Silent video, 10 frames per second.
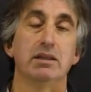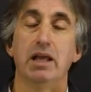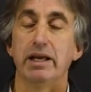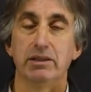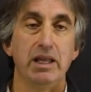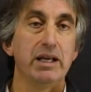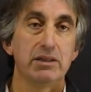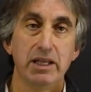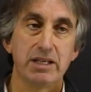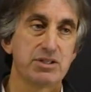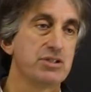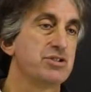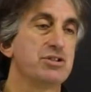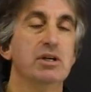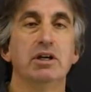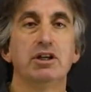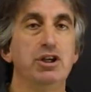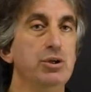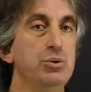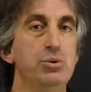like linked lists,
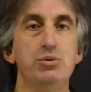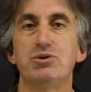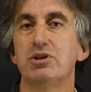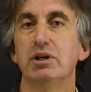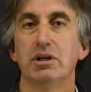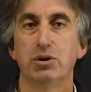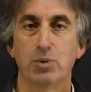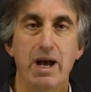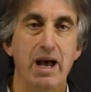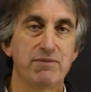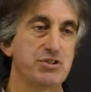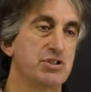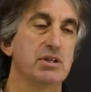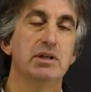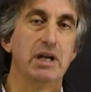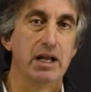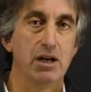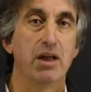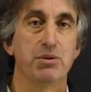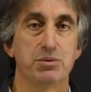queues, graphs, and
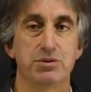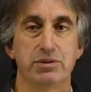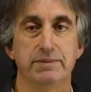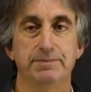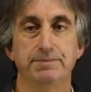others.